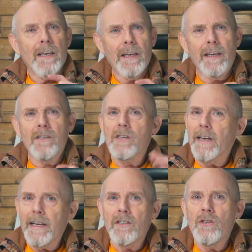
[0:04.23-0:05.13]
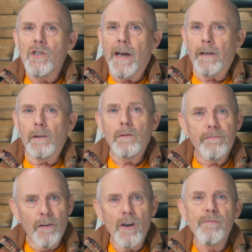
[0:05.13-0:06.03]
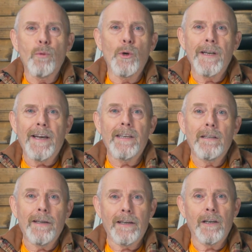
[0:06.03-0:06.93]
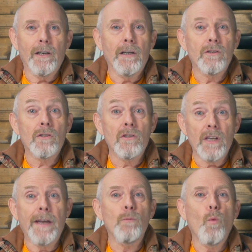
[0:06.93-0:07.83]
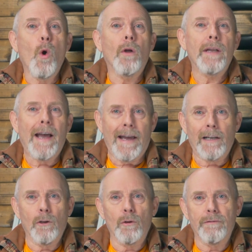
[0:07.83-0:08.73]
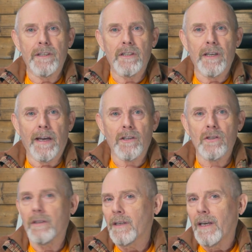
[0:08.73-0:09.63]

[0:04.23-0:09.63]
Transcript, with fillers: It's an 80 channel, 5.8 gigahertz, 10 watt analog VTX.